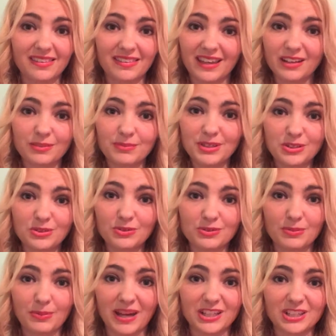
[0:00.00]
that can make you lose
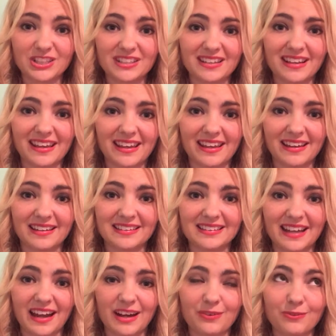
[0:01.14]
a pageant, and
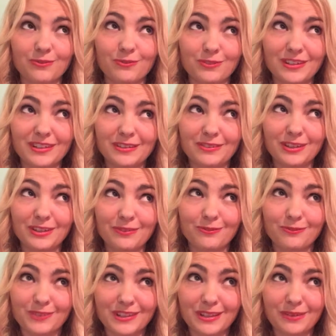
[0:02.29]
I
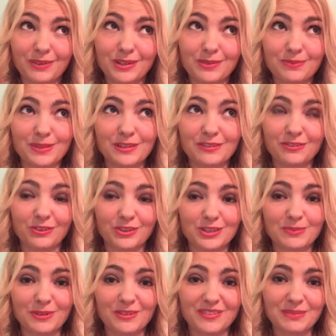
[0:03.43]
really want to be Florida's
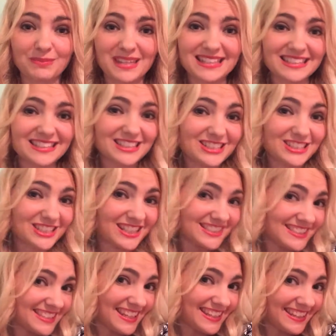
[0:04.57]
Perfectness.
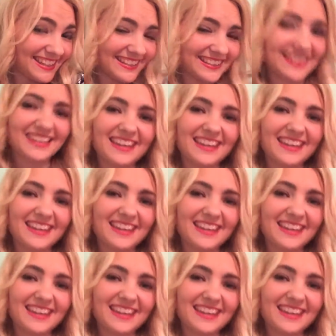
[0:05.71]
Just saying.